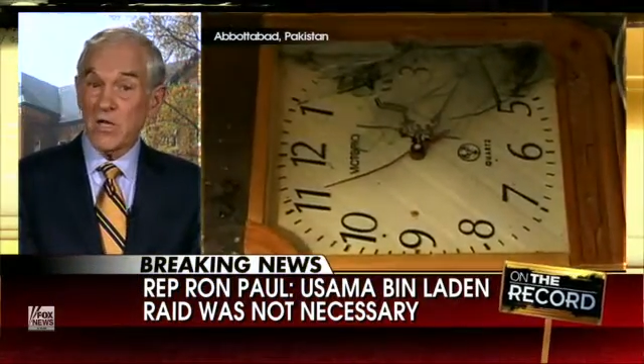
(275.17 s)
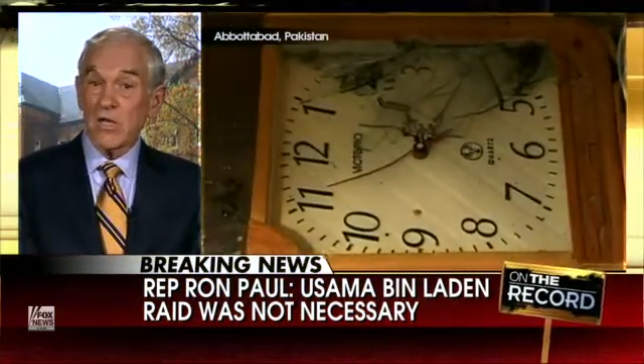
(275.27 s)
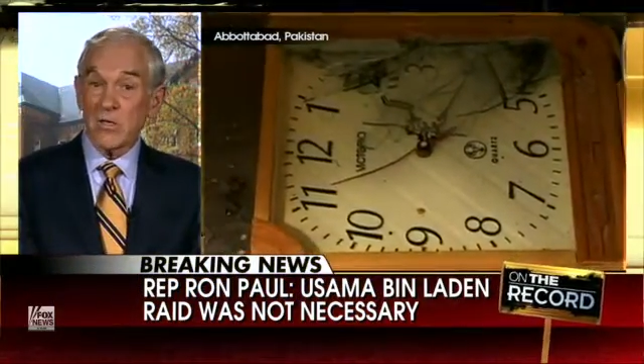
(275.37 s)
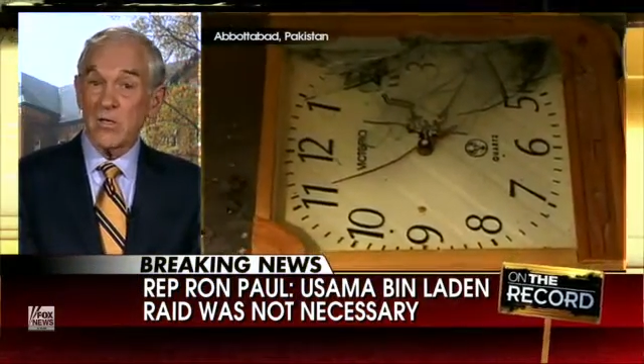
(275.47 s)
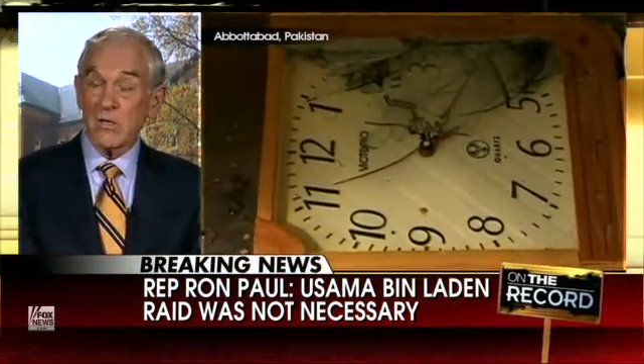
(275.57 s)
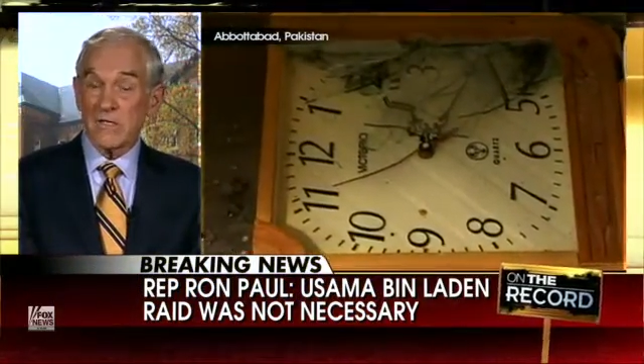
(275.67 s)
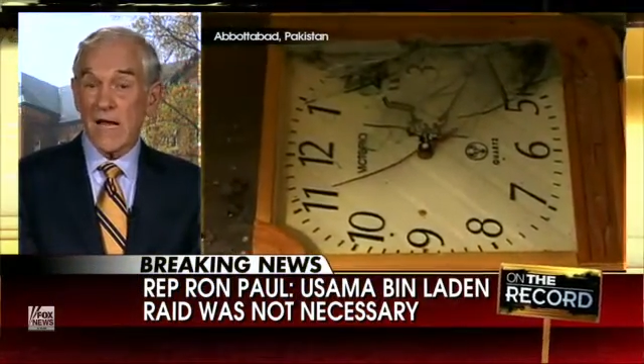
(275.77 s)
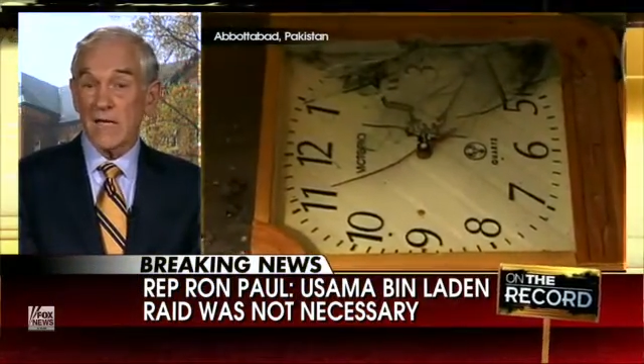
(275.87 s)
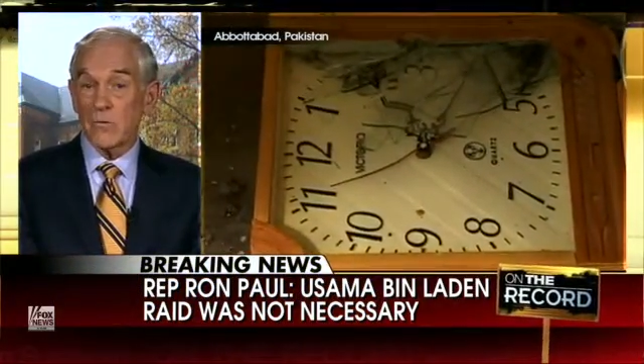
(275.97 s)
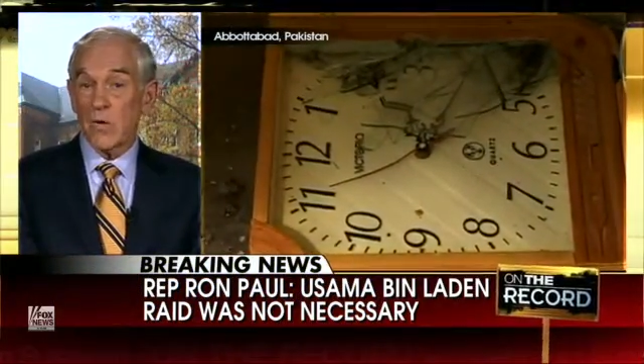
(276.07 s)
you know,
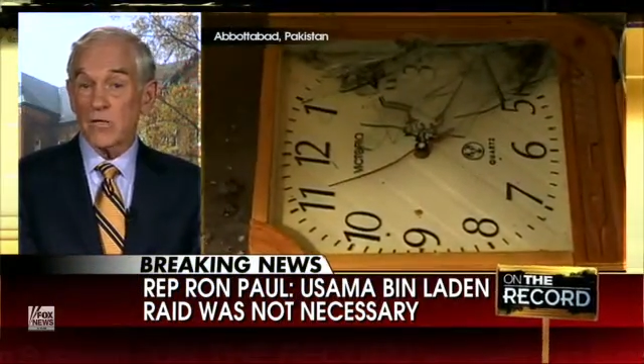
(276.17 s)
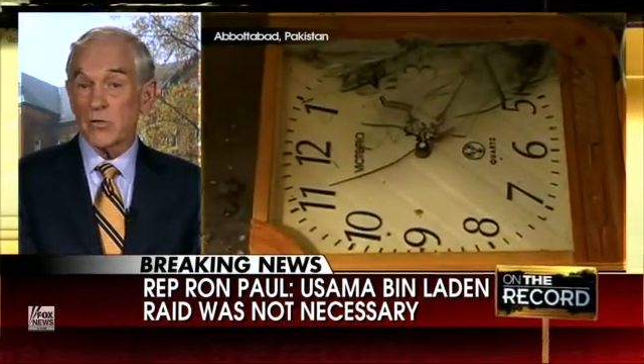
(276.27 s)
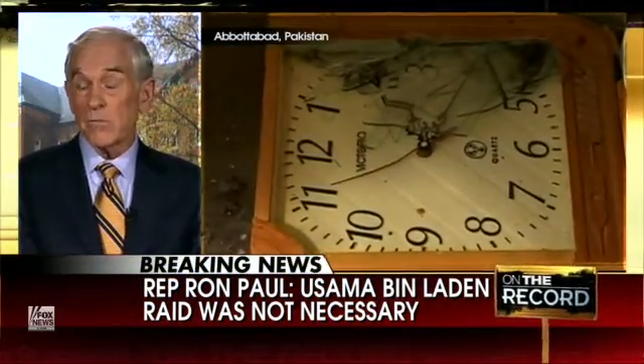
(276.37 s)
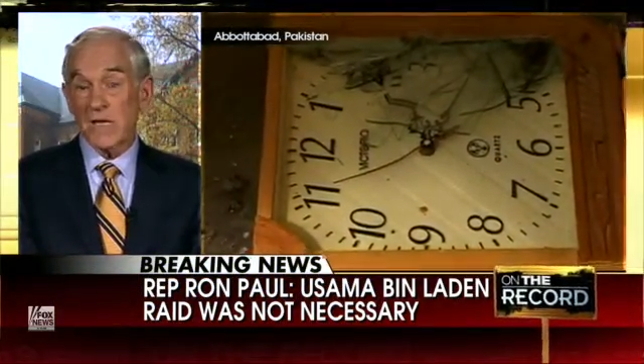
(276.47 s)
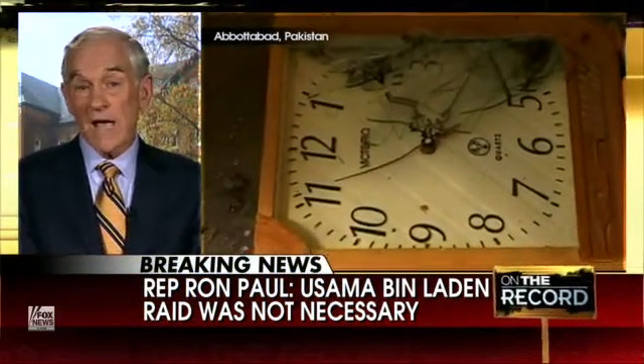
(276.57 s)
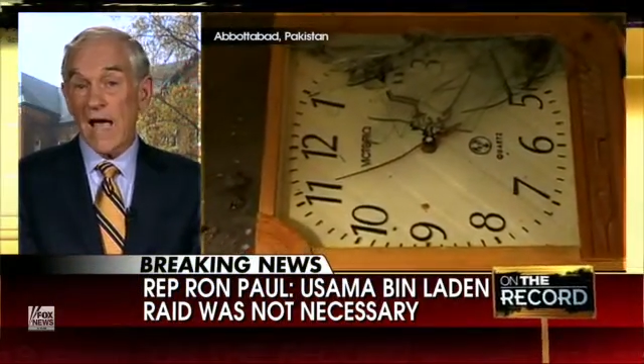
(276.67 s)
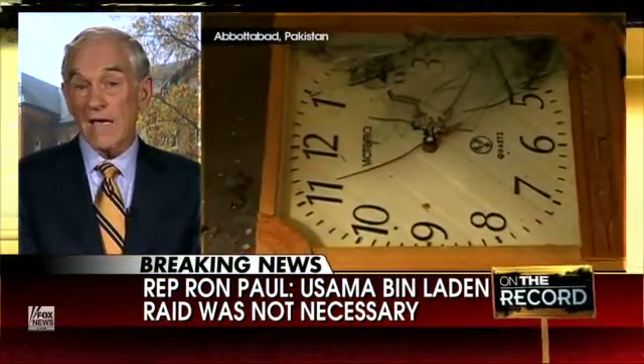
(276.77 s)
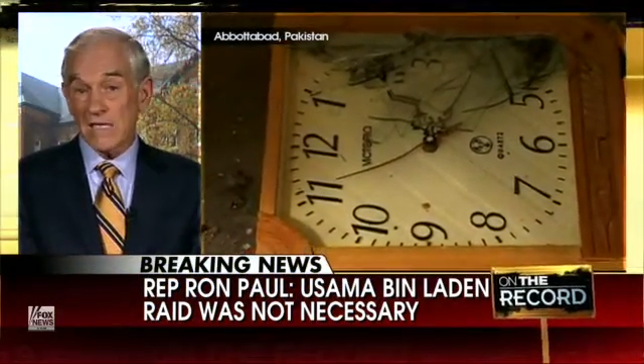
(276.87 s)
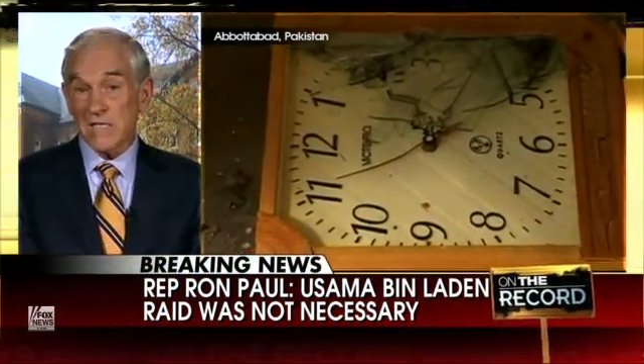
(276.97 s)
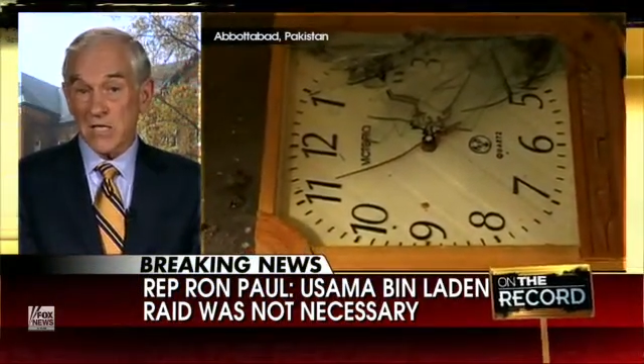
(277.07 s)
exactly what should have been done,
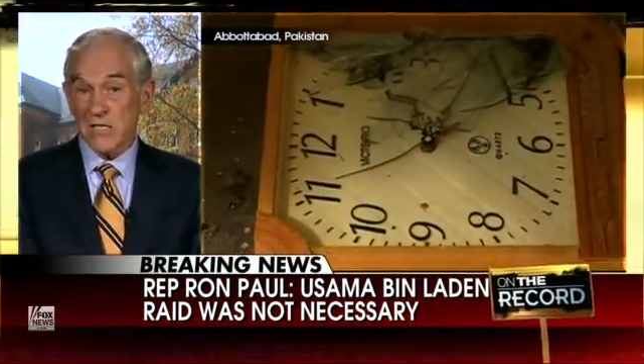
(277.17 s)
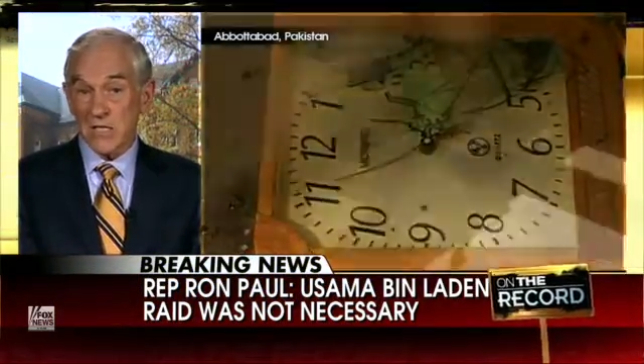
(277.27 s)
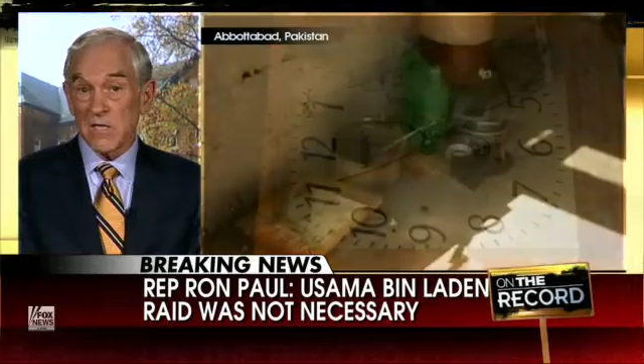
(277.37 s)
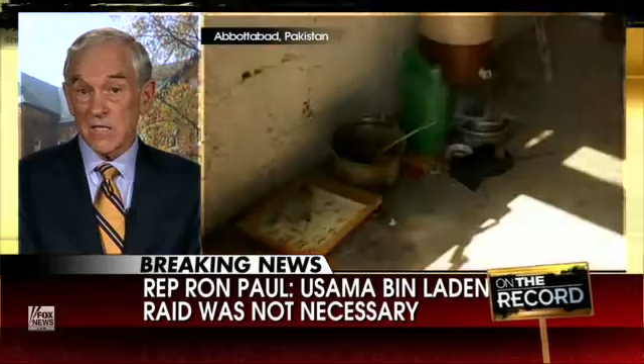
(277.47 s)
I suggested